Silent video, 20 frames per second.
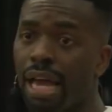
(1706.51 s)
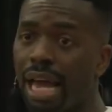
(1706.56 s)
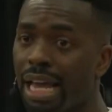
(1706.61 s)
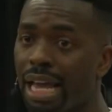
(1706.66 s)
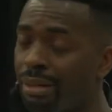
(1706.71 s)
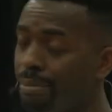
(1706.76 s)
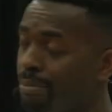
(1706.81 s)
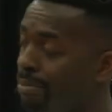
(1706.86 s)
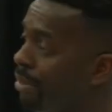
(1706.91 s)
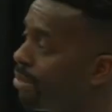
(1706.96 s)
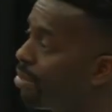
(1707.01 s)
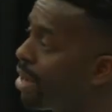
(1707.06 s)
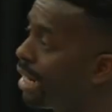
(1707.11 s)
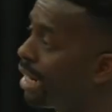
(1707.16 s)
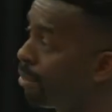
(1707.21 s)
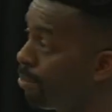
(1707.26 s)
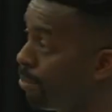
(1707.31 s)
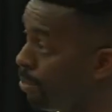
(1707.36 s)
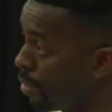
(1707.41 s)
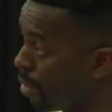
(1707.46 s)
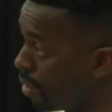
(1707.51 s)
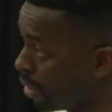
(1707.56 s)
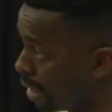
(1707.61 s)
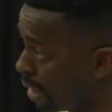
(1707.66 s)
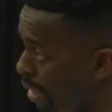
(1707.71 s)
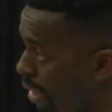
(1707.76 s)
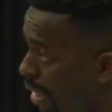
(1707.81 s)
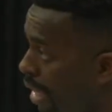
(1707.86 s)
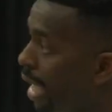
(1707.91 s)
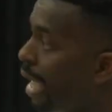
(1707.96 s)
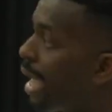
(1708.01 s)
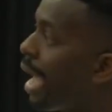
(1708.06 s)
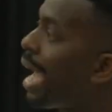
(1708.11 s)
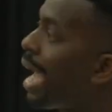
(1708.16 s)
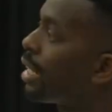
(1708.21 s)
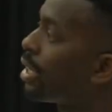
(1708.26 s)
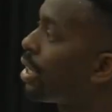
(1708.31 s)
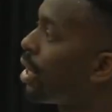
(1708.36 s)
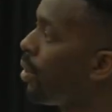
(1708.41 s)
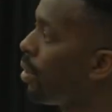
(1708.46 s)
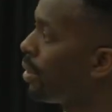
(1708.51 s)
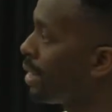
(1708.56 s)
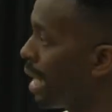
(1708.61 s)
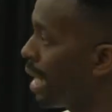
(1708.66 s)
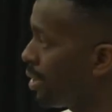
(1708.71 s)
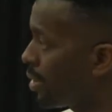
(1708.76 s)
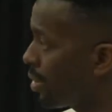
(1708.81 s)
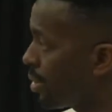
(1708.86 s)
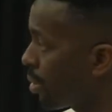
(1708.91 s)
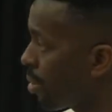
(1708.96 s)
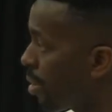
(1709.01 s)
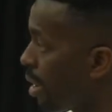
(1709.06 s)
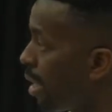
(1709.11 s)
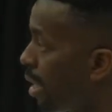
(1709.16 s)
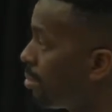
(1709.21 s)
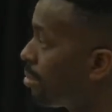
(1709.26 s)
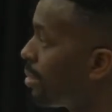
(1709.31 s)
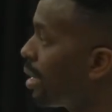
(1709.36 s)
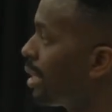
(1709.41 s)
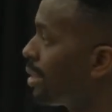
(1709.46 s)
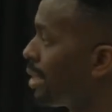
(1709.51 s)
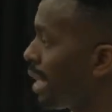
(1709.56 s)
and write a book and go on Instagram,